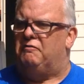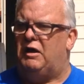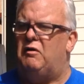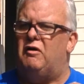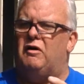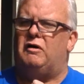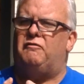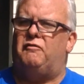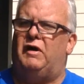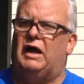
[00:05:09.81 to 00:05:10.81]
Flow
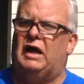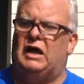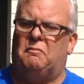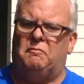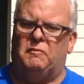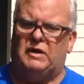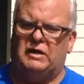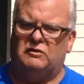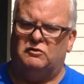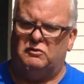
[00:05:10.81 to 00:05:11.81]
hive
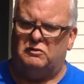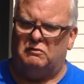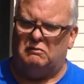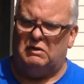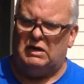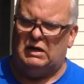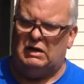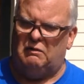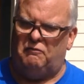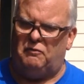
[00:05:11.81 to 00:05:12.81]
is
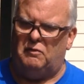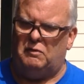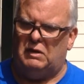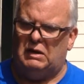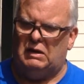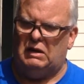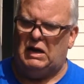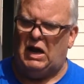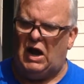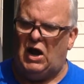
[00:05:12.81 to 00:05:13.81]
for
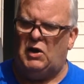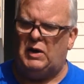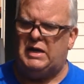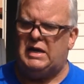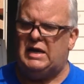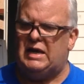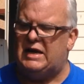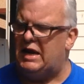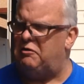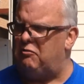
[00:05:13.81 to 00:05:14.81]
only
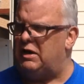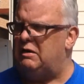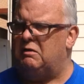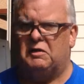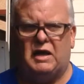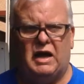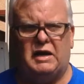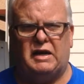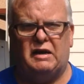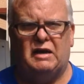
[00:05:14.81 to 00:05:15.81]
gathering the
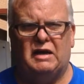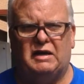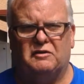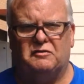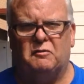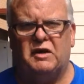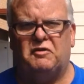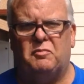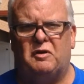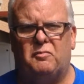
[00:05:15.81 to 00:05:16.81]
honey. You still
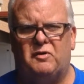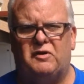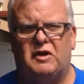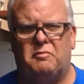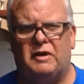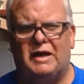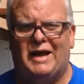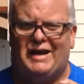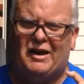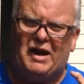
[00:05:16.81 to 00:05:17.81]
have to be a beekeeper,
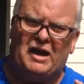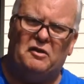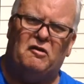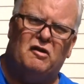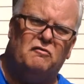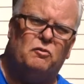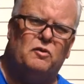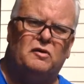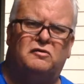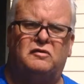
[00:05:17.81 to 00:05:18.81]
know how the hive
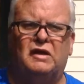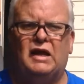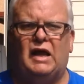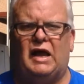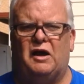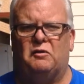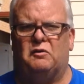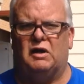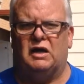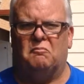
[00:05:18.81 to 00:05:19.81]
works, how
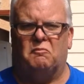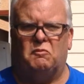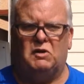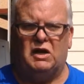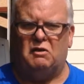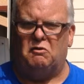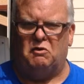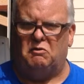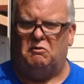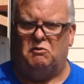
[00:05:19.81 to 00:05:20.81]
to
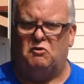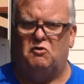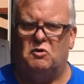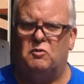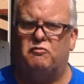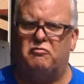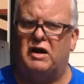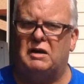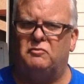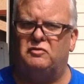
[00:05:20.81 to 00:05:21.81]
do normal
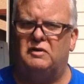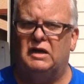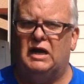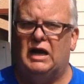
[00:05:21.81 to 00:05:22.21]
frames.